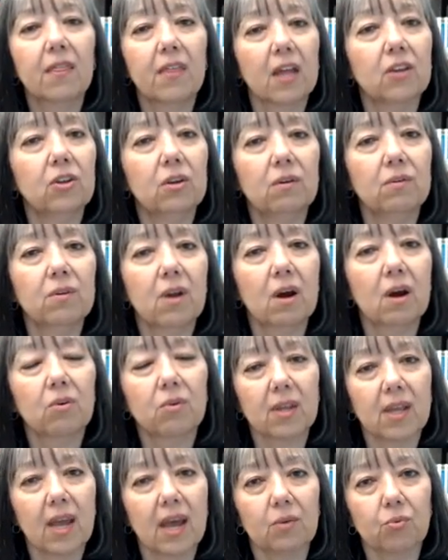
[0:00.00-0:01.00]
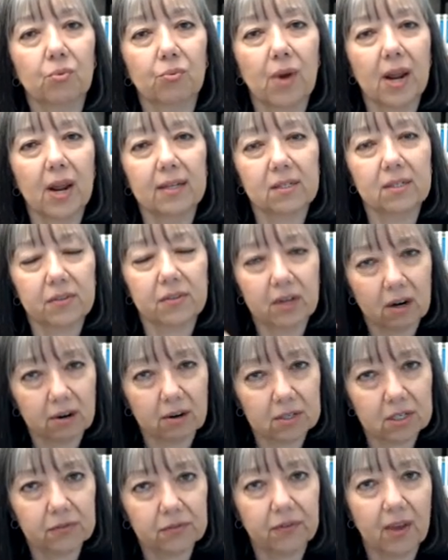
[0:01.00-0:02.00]
then you don't get rates that
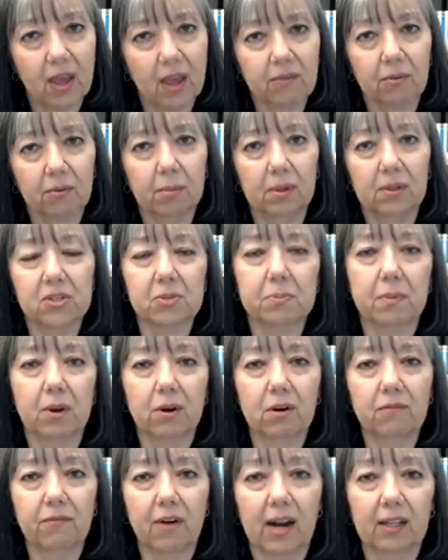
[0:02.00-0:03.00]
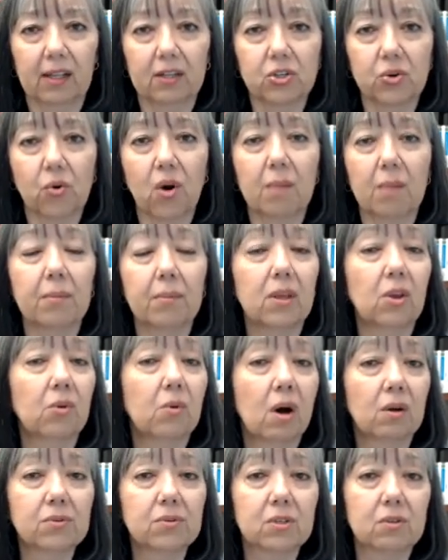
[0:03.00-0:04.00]
are as favorable as married filing joint, but
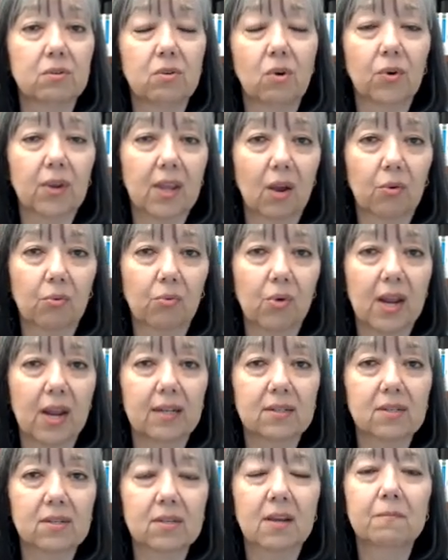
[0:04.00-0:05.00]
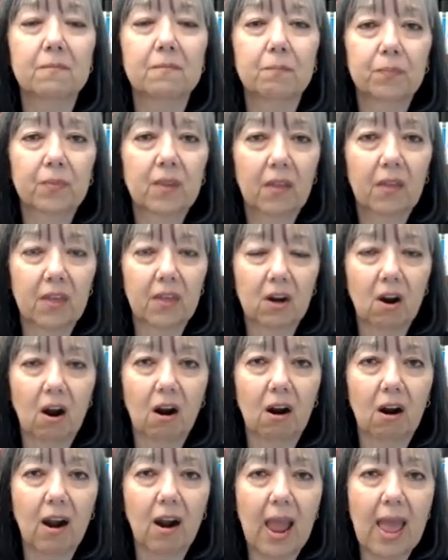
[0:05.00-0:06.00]
you also don't get rates that
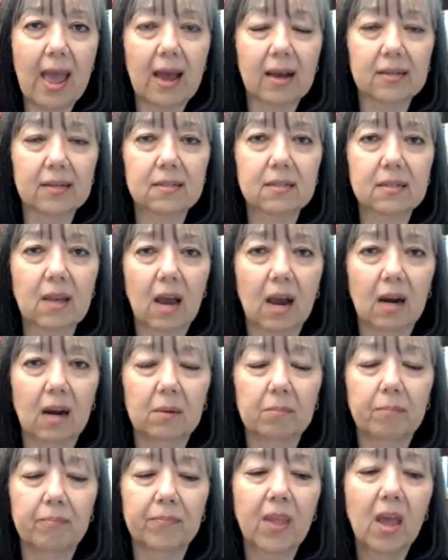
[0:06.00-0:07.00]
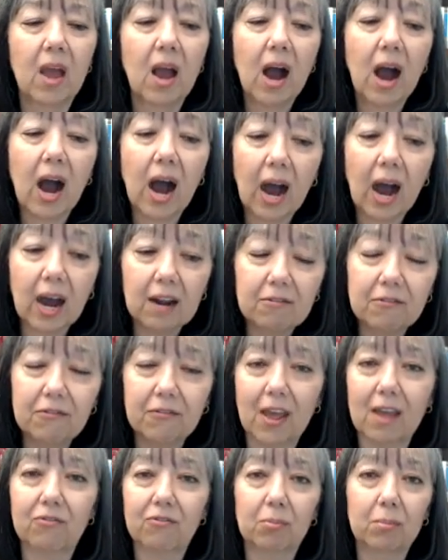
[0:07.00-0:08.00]
are as um,
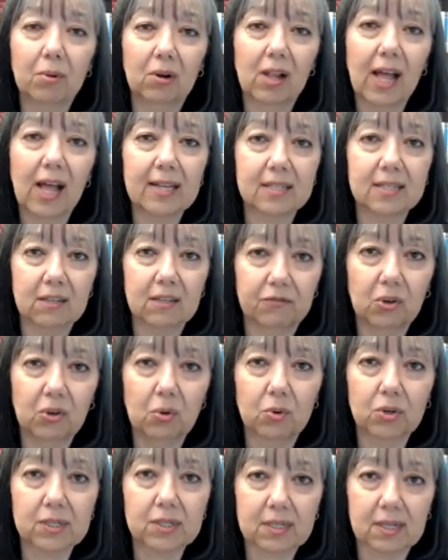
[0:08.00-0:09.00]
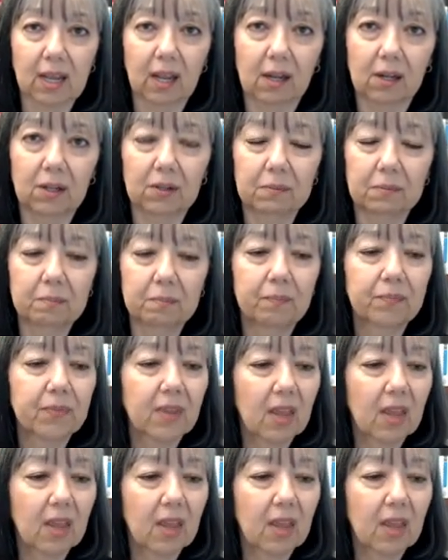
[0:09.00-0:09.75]
unfavorable as if you were single